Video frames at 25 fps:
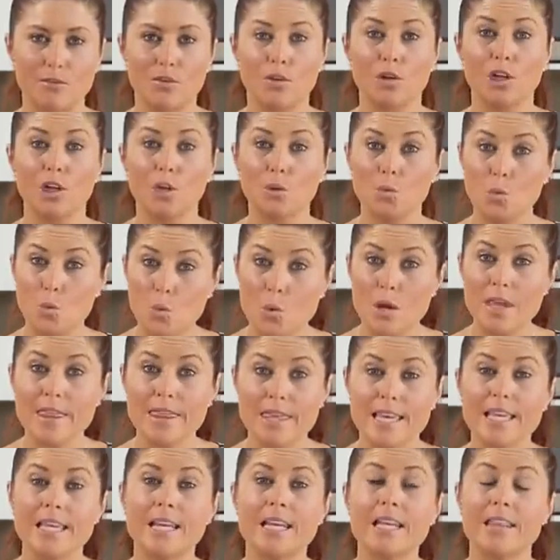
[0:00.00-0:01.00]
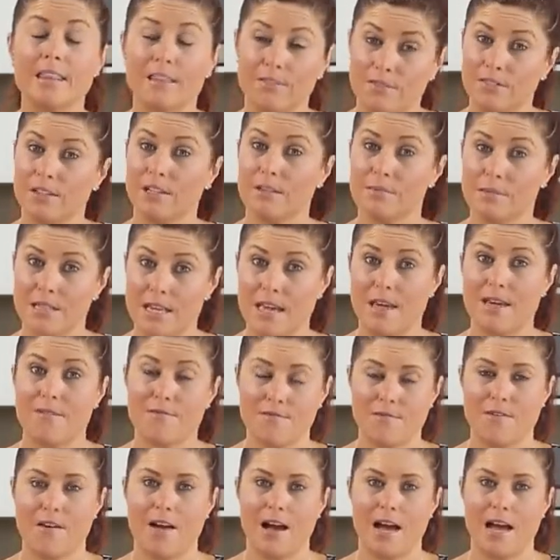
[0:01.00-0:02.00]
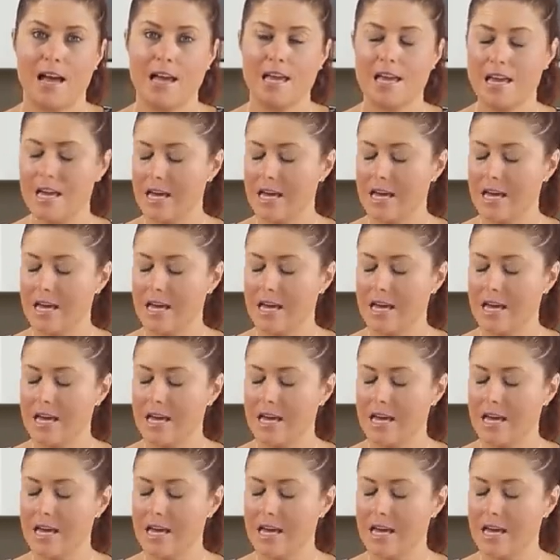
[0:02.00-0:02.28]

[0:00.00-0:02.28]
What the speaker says: of oil within the Philips air fryer.